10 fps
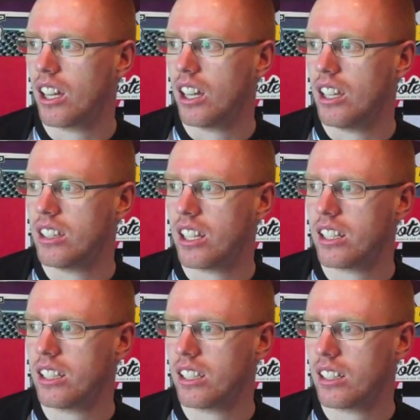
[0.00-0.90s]
And then
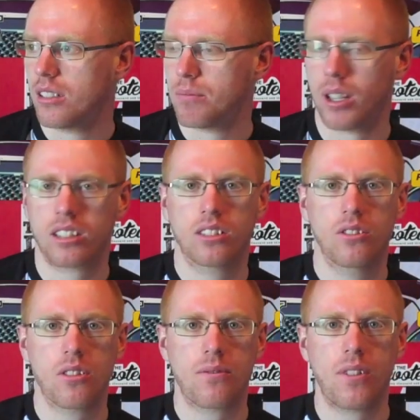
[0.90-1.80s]
he picks
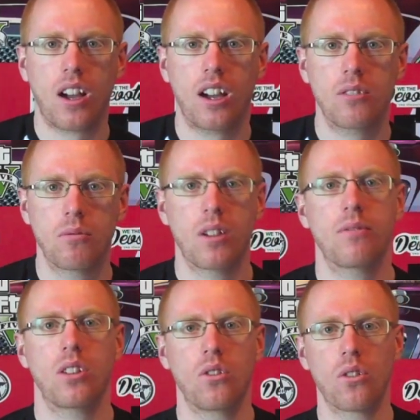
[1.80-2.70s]
another fight with
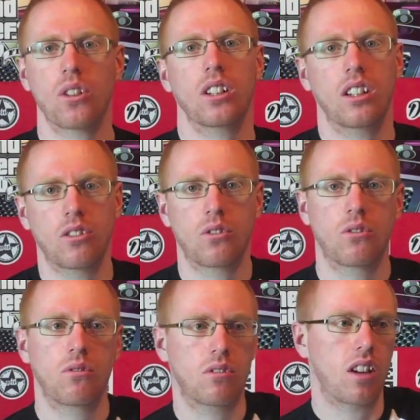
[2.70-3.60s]
another
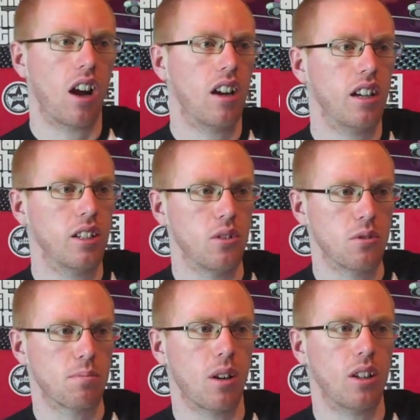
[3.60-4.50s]
guy who's
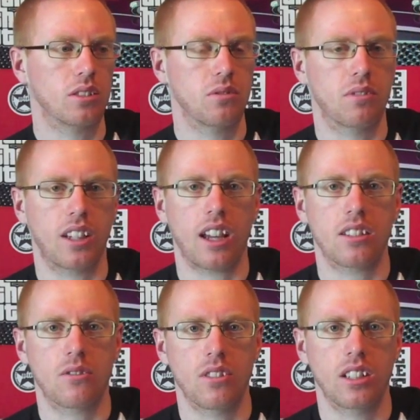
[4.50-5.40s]
part of
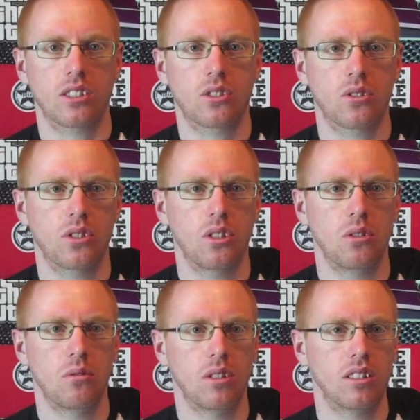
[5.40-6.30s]
Gator and his
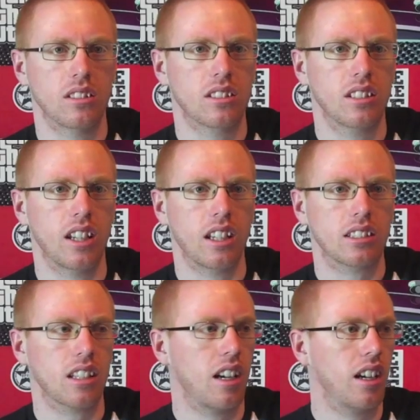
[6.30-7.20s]
crew, and it's
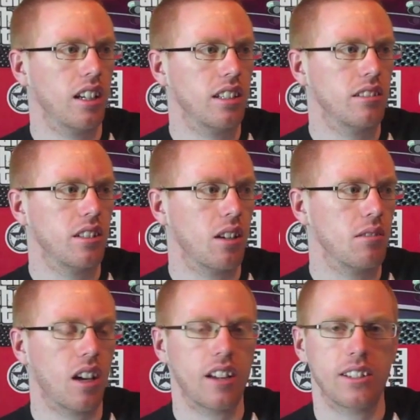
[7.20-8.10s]
like, you
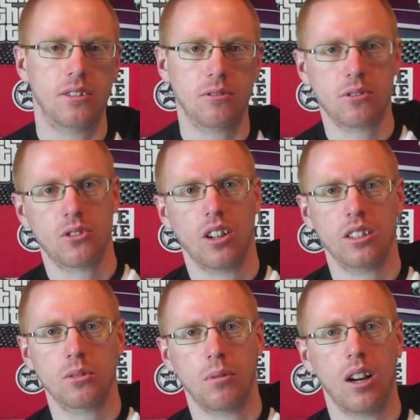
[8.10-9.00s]
know, lightning doesn't strike
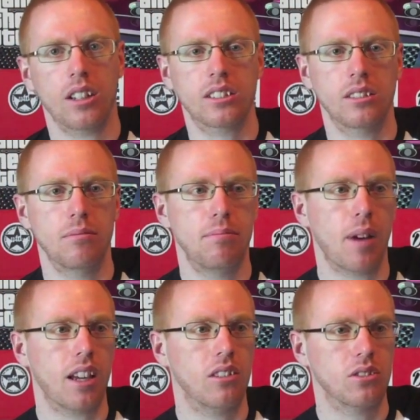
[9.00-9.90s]
twice and
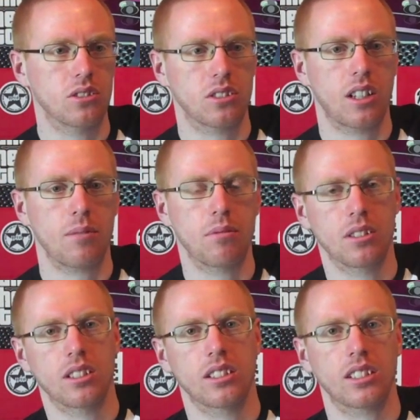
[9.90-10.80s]
bad luck doesn't happen
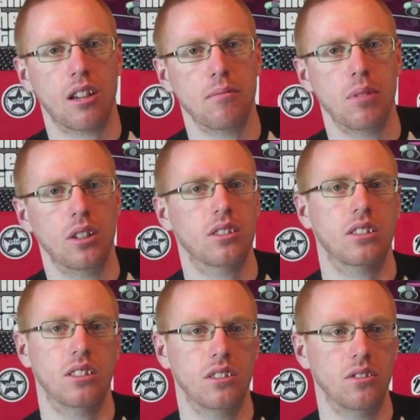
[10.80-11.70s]
to the same person
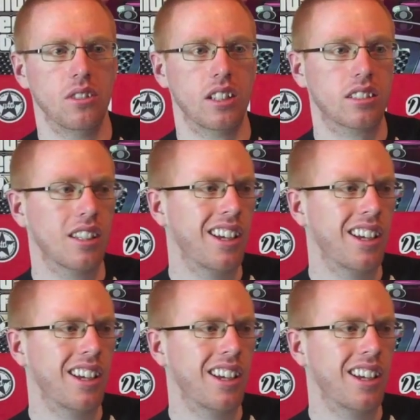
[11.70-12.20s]
and all this,